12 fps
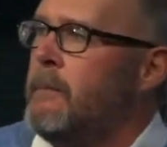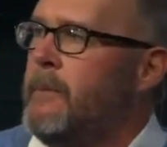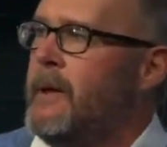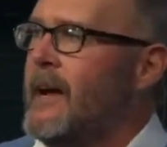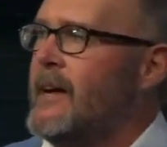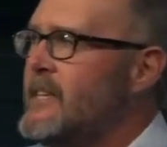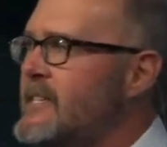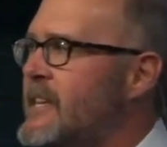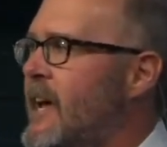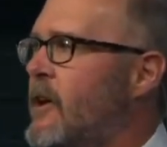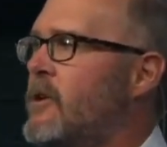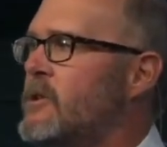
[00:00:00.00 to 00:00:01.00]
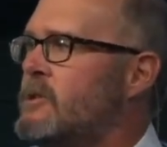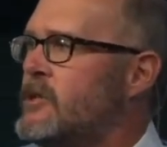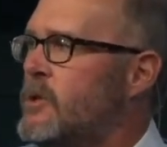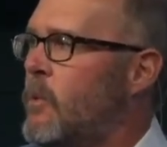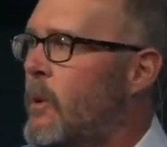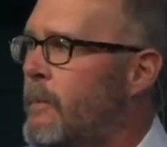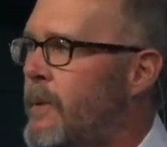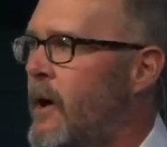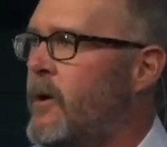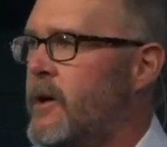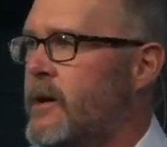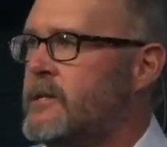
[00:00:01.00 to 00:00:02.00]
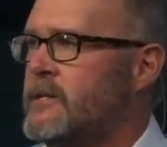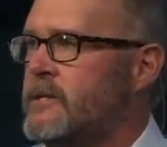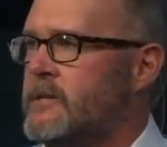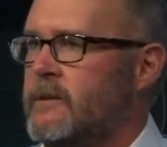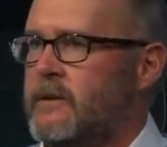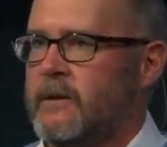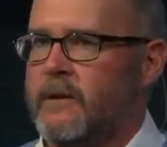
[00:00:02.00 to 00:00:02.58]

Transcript: because it tells the rebellious,